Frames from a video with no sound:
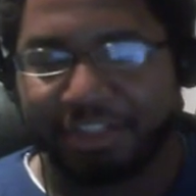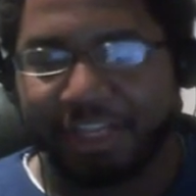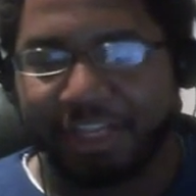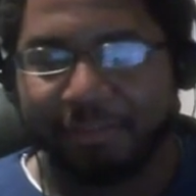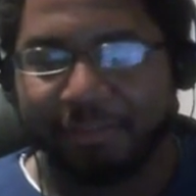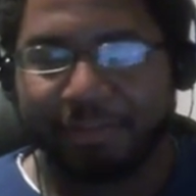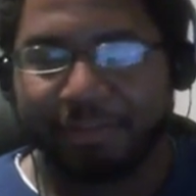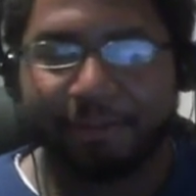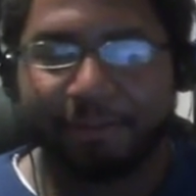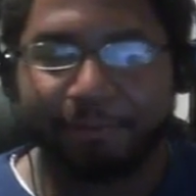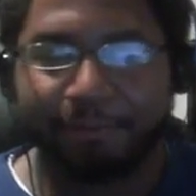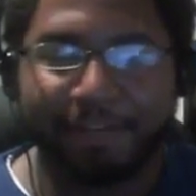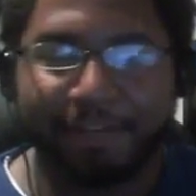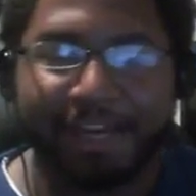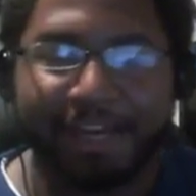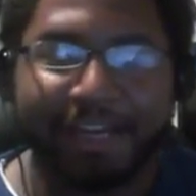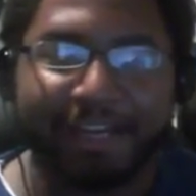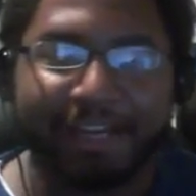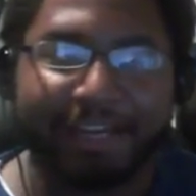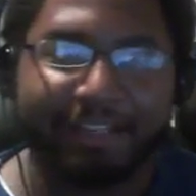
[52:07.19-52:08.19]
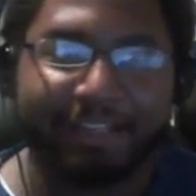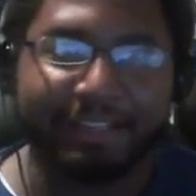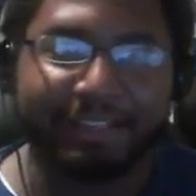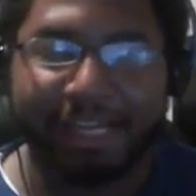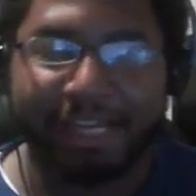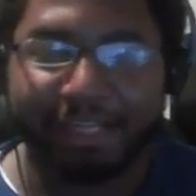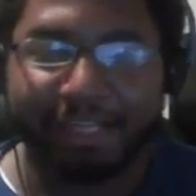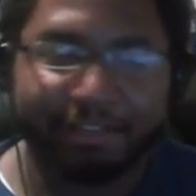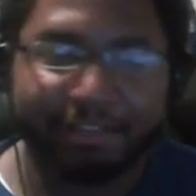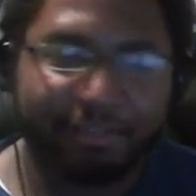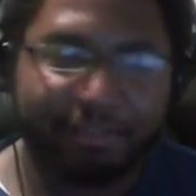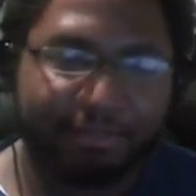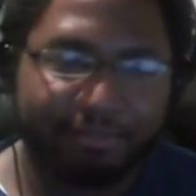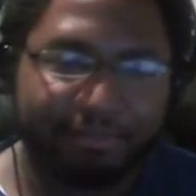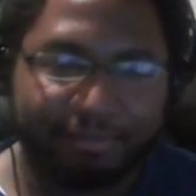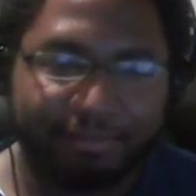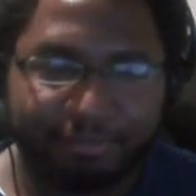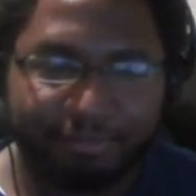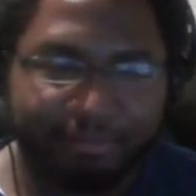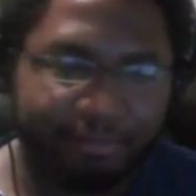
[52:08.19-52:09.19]
even if I kind of like
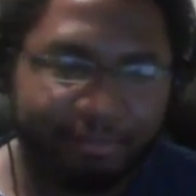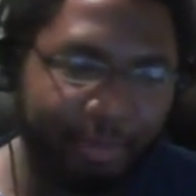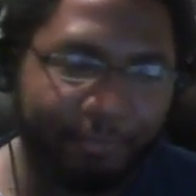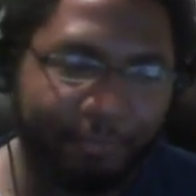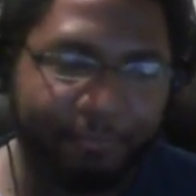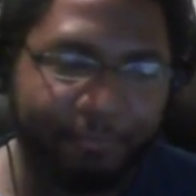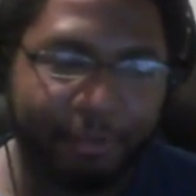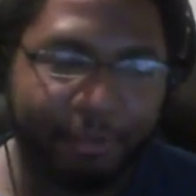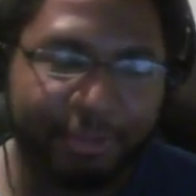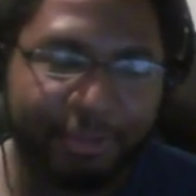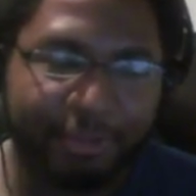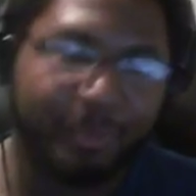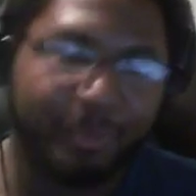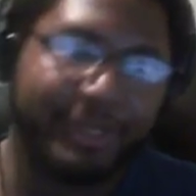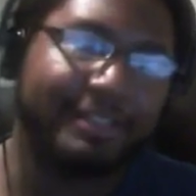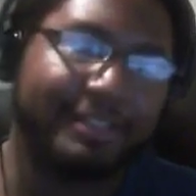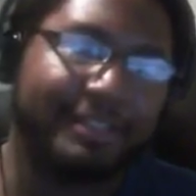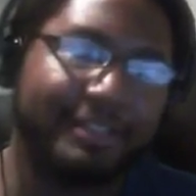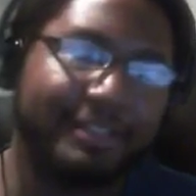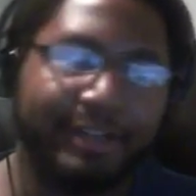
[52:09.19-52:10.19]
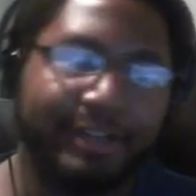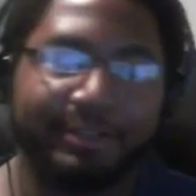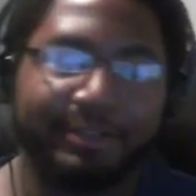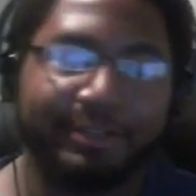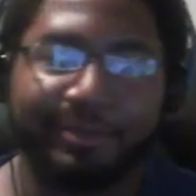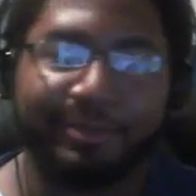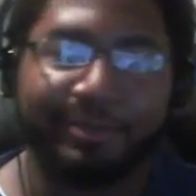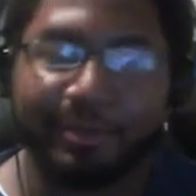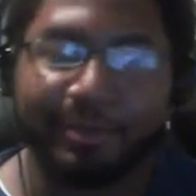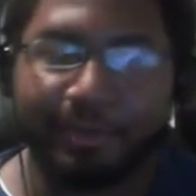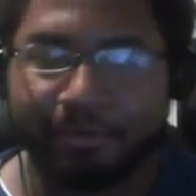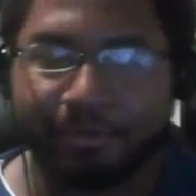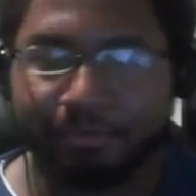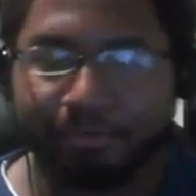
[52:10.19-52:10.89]
the first when I saw it a little more.